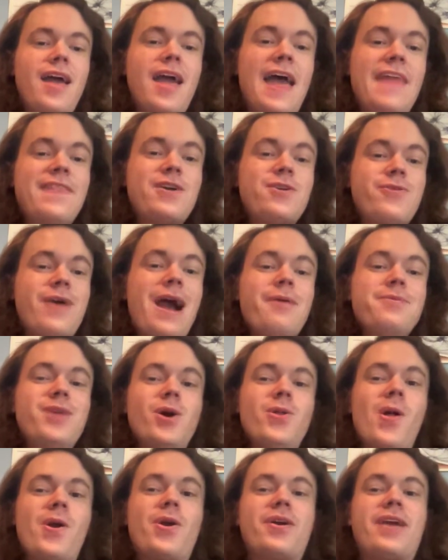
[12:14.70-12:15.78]
And the crowd
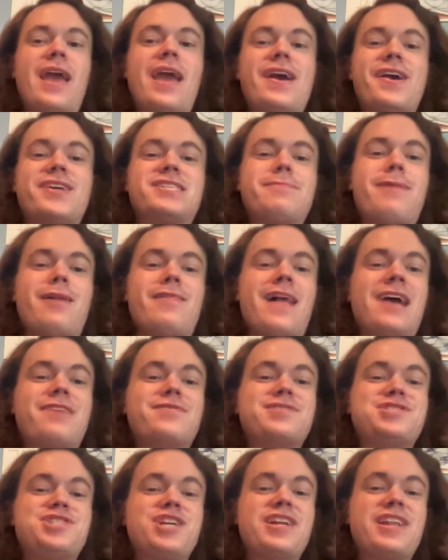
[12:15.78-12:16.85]
no longer cares about
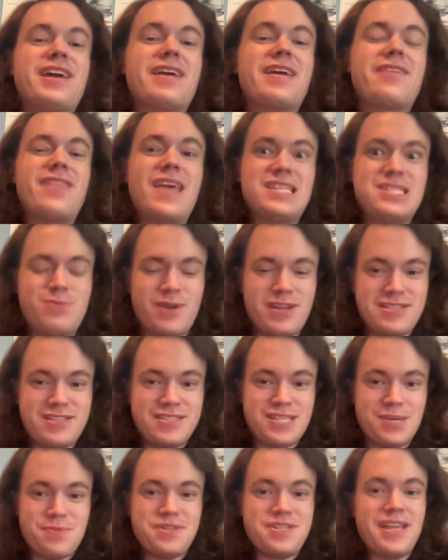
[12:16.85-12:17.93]
Lyra's cheating. They just want to see
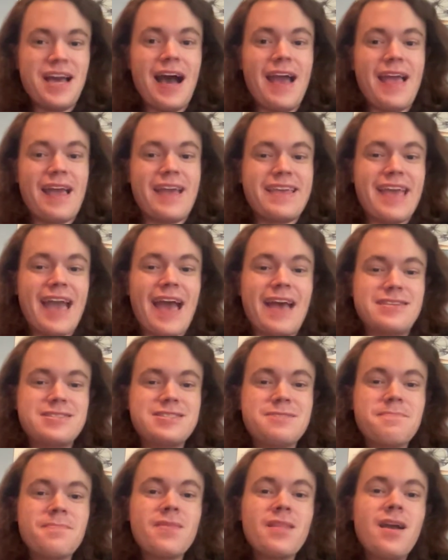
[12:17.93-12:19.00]
someone die, I
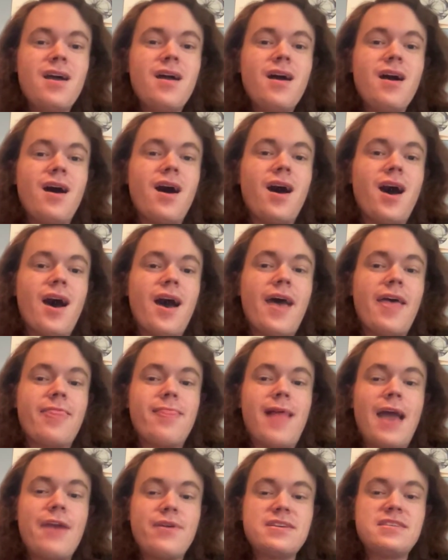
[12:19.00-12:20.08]
guess. And
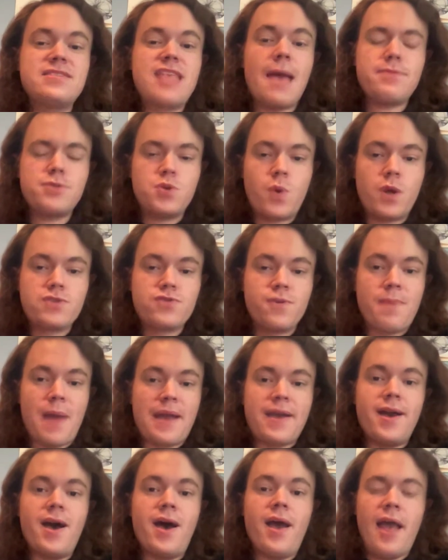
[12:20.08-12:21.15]
Lyra steps towards
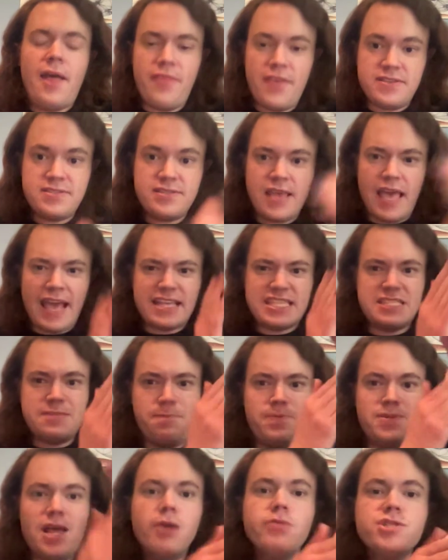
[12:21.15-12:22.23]
Rebecca, and this
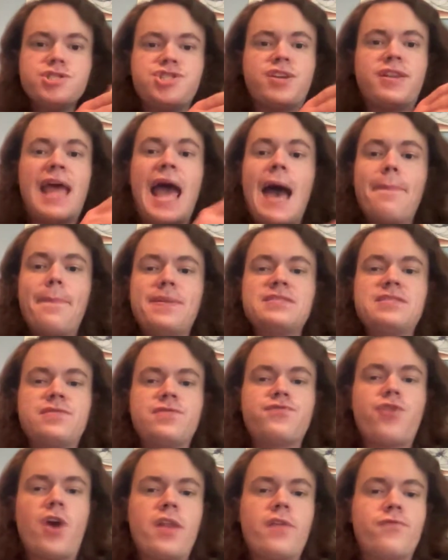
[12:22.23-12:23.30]
explosion happens
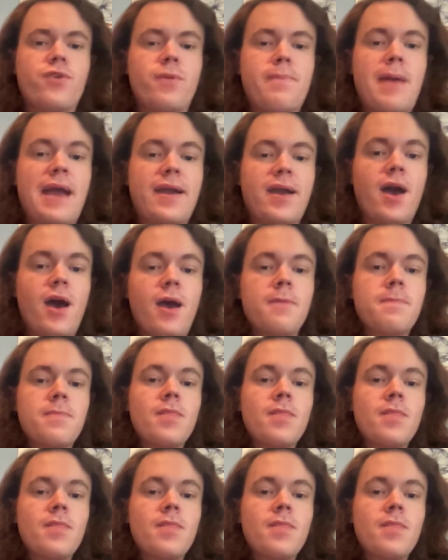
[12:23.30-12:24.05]
in front of Rebecca.